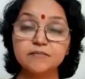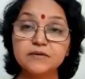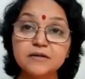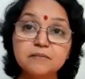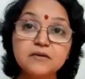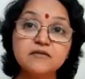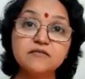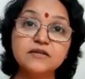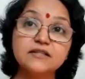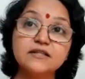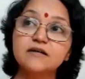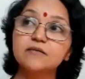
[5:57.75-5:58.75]
Brahma
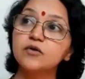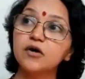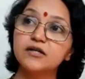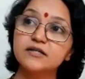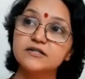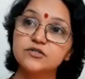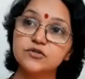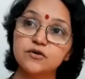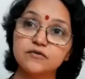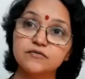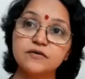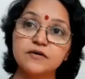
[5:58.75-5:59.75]
Vidyam, knowledge
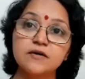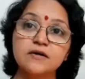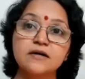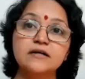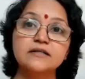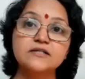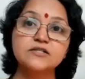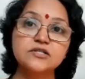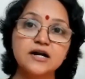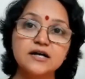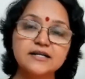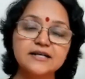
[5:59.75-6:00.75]
of the
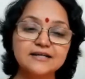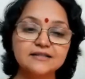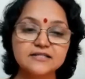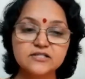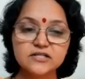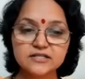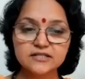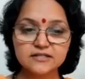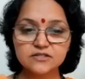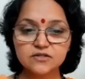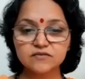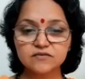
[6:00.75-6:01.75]
chanting and the
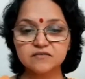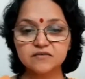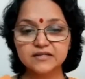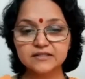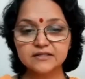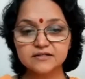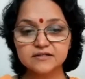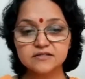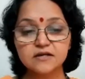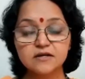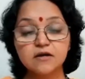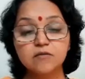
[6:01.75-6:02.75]
chandas of the Vedas.